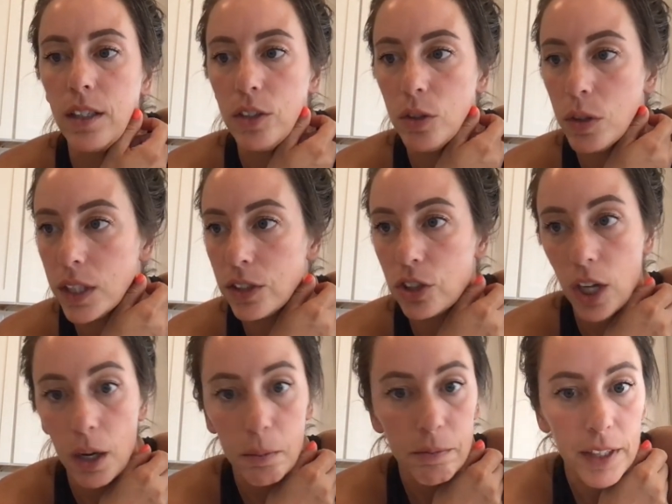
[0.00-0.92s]
You can
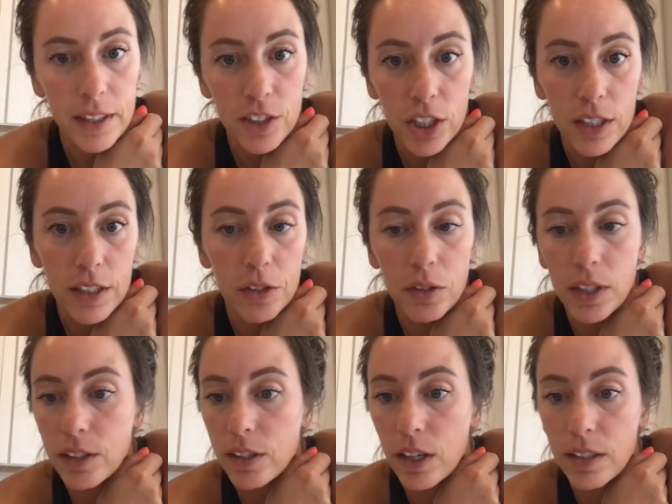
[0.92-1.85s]
chop veggies and you
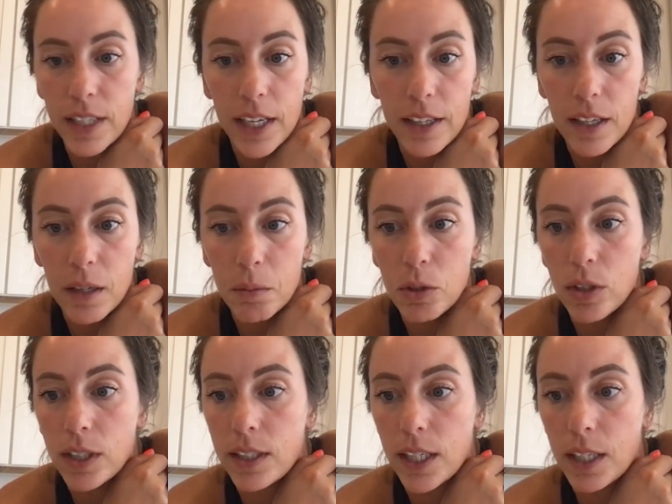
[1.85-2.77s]
can saute them. You
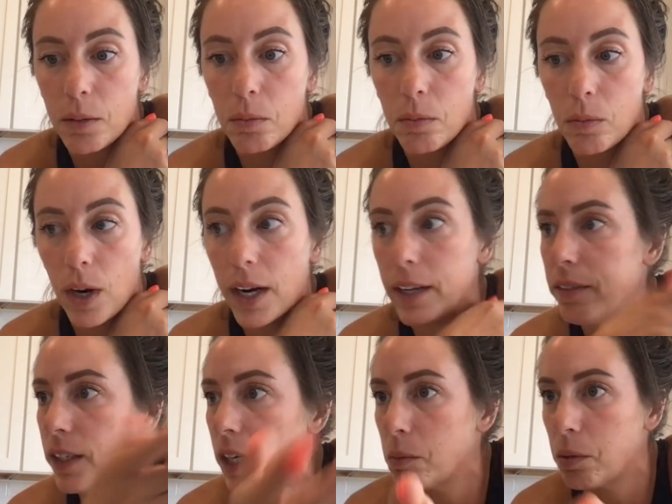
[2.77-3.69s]
can I
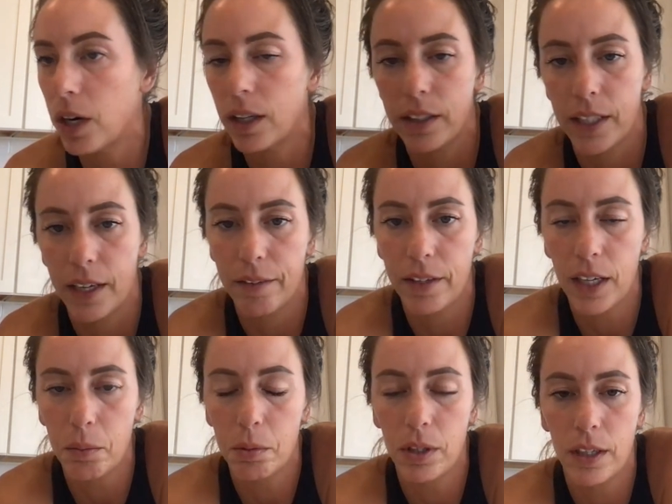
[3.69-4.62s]
even got broccoli. I
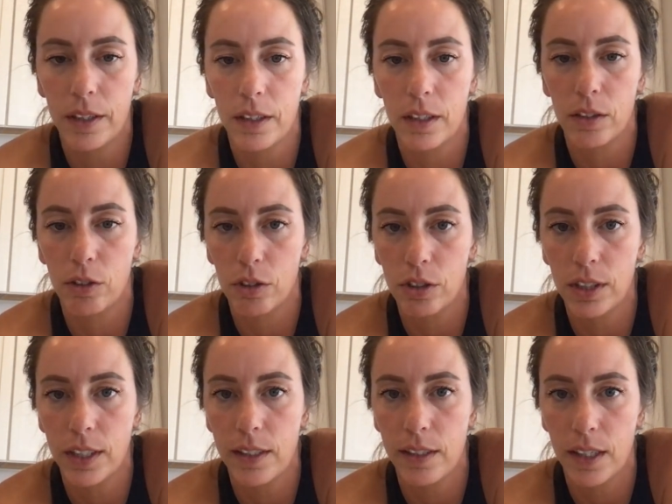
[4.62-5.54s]
think I put on the
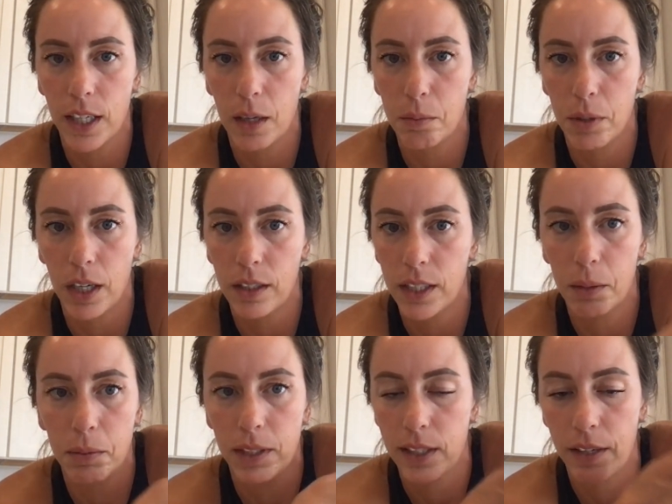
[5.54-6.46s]
grocery list that I got broccoli.
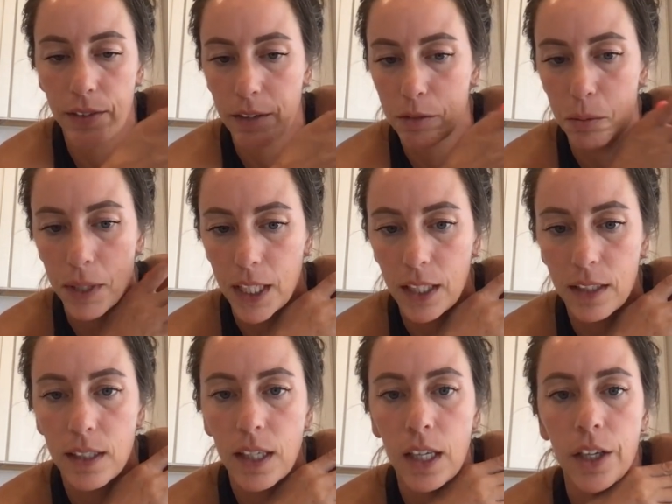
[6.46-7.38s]
I'm going to save that for my
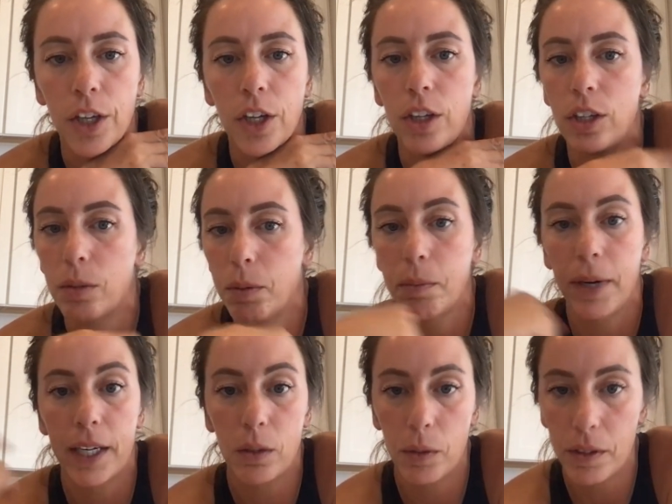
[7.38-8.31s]
kids. You can be
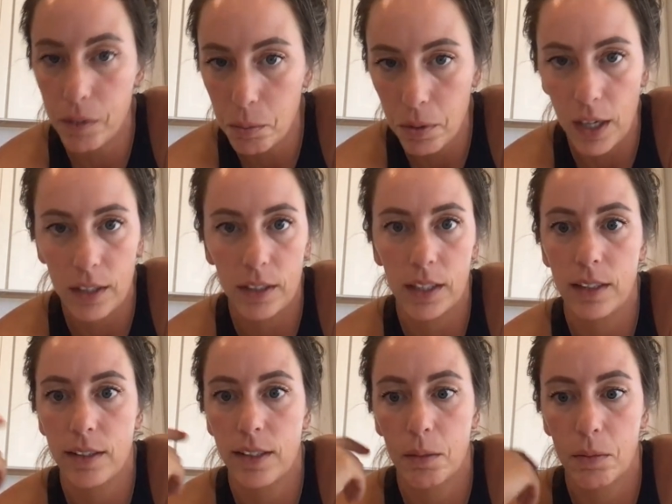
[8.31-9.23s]
microwaving broccoli
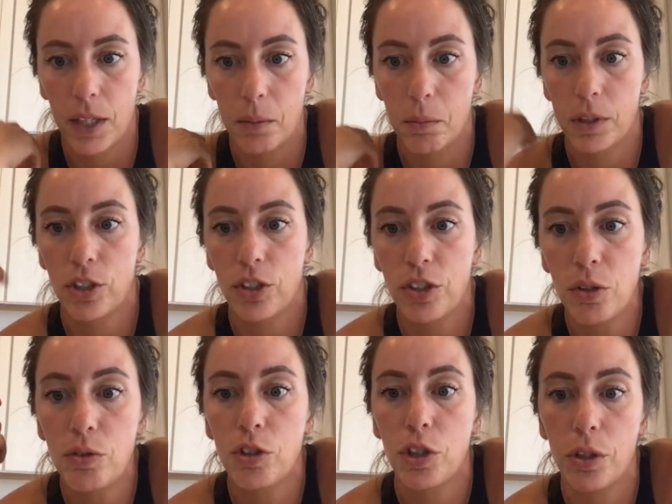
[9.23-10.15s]
at the same time, but just
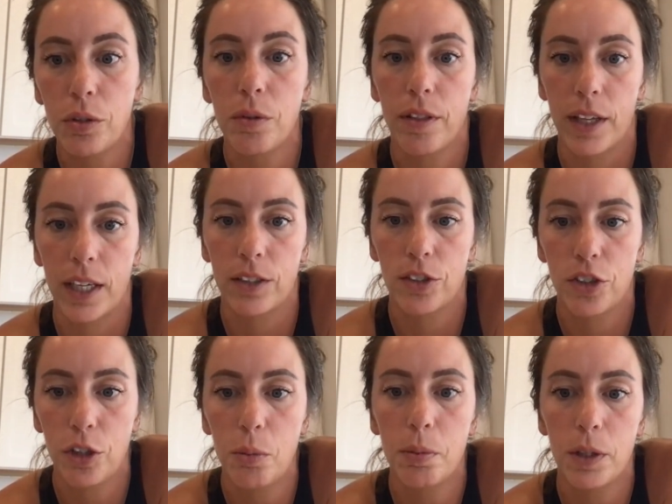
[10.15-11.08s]
do 2 things,
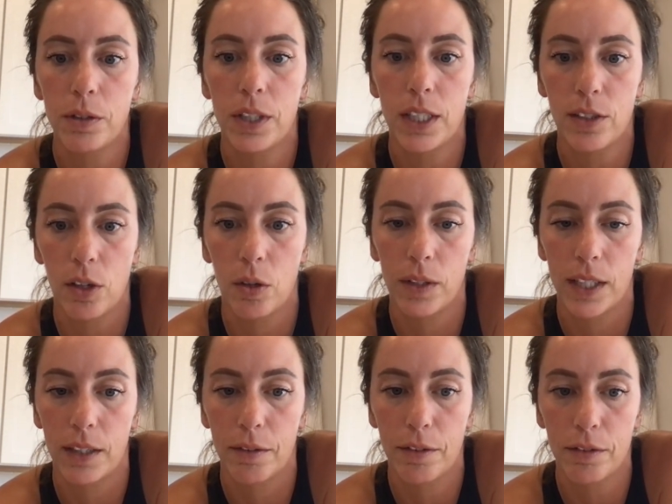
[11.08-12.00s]
2 proteins
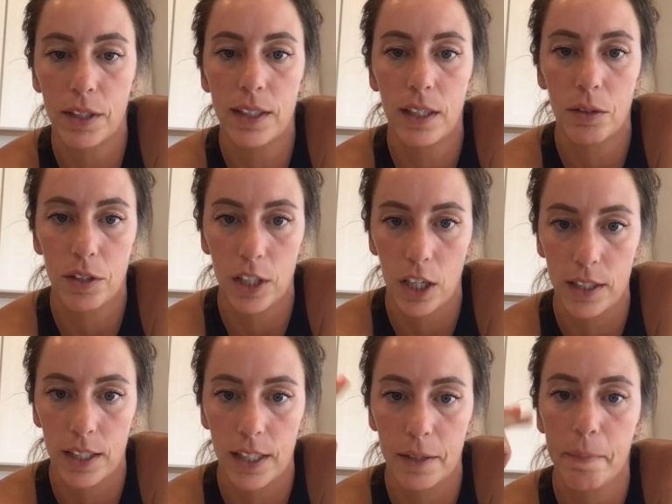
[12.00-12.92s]
only, if 3 sounds
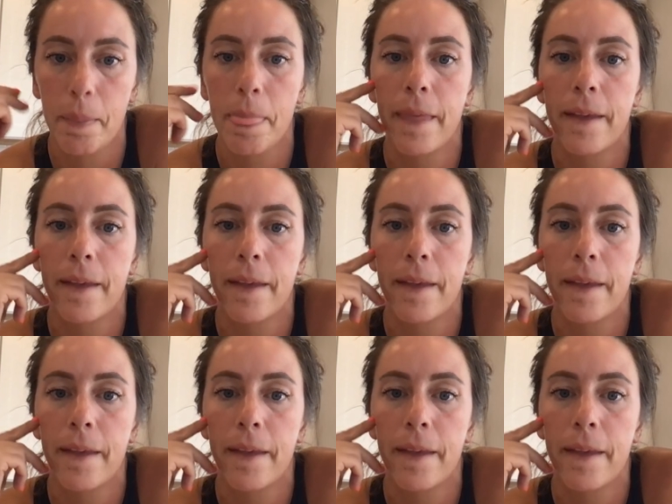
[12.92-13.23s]
daunting.